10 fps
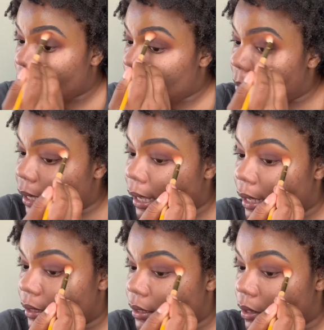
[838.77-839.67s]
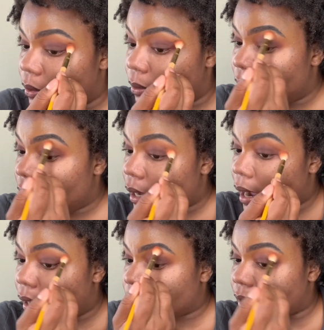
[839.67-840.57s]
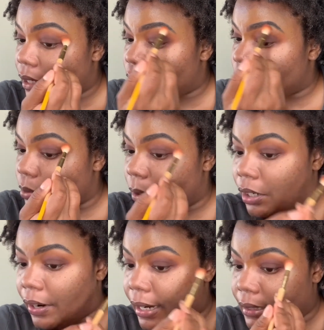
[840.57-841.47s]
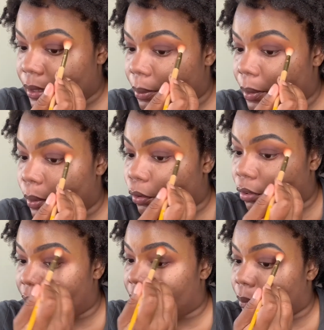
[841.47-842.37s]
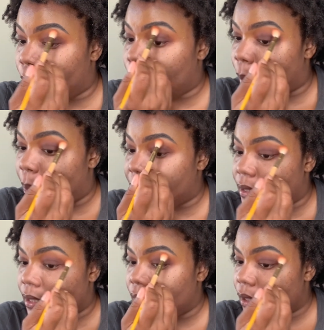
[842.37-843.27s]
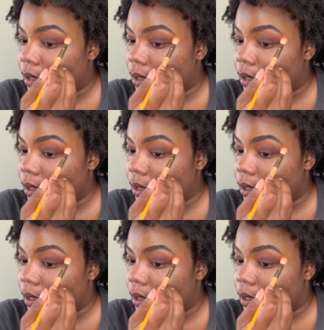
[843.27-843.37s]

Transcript: But yeah, so our schedules were crazy. We were running, we were busy,